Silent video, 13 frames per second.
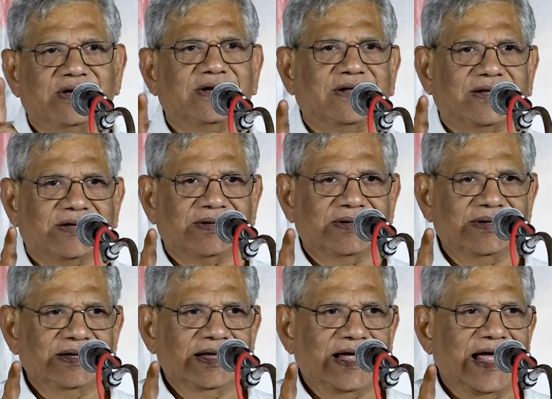India.
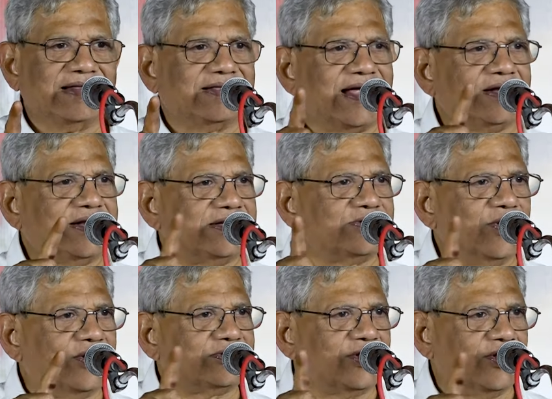And that is
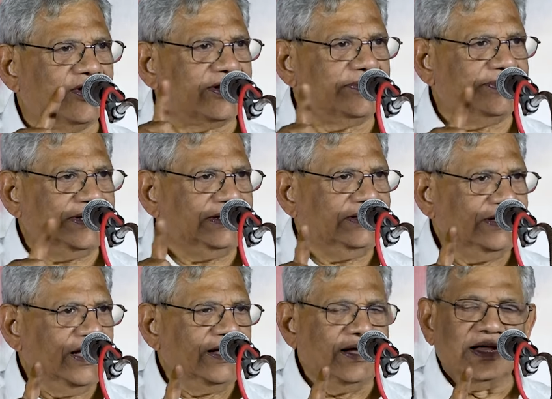not
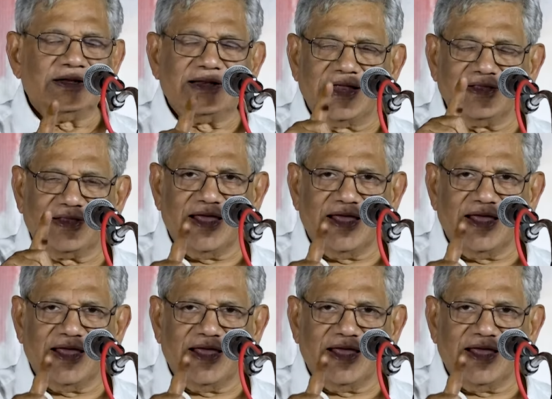tolerable. Then